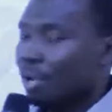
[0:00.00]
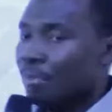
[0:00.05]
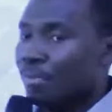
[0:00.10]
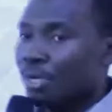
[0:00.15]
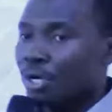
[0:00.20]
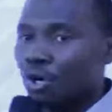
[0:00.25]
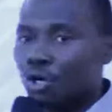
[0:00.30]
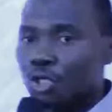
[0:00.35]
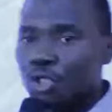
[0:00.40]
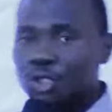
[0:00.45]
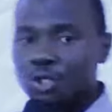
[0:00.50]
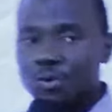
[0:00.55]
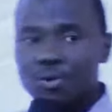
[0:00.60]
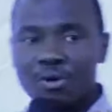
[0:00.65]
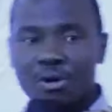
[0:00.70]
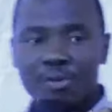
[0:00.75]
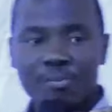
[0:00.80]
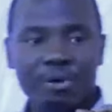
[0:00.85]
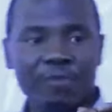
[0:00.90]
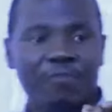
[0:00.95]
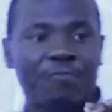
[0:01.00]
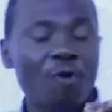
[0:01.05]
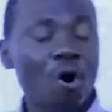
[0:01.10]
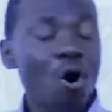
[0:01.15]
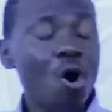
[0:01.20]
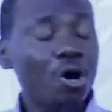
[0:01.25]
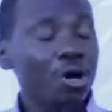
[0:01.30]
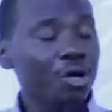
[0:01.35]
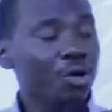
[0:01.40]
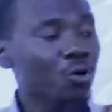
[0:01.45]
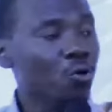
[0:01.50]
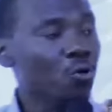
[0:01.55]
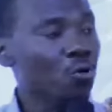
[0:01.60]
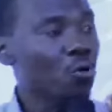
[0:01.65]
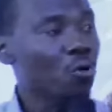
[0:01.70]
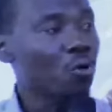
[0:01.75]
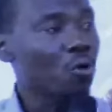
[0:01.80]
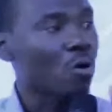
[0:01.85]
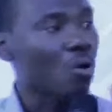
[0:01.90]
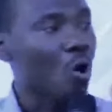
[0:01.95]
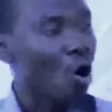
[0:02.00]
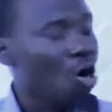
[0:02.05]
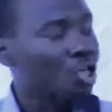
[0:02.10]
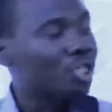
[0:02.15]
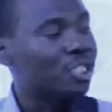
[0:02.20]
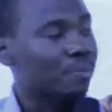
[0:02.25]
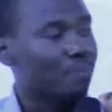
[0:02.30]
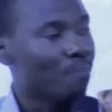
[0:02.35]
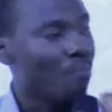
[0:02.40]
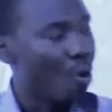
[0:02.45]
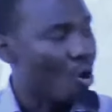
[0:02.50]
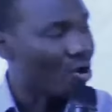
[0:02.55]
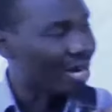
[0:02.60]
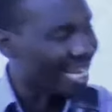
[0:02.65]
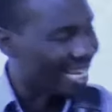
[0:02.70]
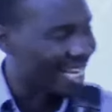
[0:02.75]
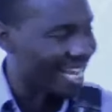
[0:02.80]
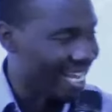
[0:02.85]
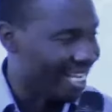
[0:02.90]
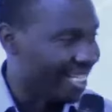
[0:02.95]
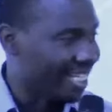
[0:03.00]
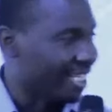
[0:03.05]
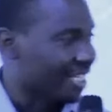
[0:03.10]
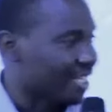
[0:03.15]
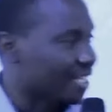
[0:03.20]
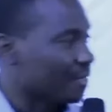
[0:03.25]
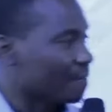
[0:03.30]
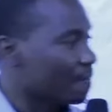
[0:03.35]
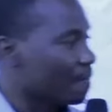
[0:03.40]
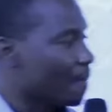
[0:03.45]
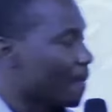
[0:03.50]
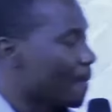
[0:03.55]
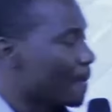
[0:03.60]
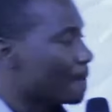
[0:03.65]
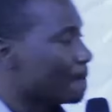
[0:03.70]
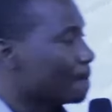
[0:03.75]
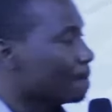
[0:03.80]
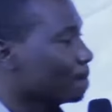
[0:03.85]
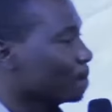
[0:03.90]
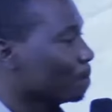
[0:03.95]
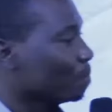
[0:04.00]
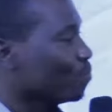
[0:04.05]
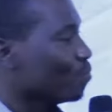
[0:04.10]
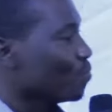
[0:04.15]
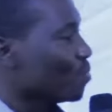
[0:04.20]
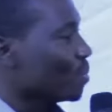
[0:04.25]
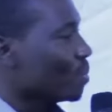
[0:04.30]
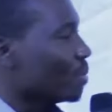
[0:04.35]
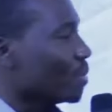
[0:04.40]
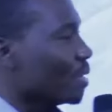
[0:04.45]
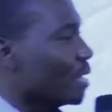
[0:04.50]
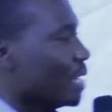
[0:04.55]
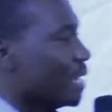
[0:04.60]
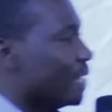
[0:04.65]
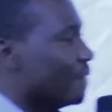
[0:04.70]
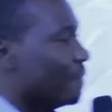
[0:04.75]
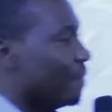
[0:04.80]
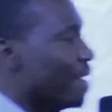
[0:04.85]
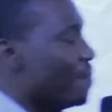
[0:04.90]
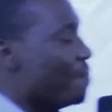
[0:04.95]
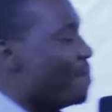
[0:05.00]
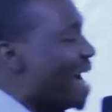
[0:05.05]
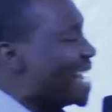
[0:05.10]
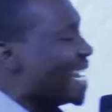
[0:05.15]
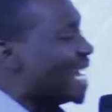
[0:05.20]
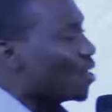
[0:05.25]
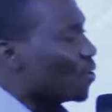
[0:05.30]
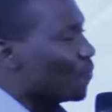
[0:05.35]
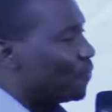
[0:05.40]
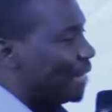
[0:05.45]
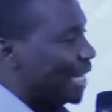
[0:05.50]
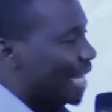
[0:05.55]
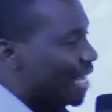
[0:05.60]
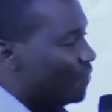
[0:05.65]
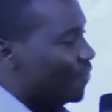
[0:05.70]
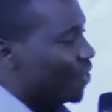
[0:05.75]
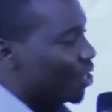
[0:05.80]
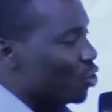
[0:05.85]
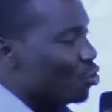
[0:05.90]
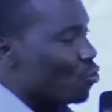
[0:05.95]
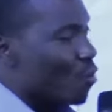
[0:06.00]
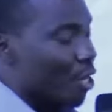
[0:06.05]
Because before you got born again, the manner of living you are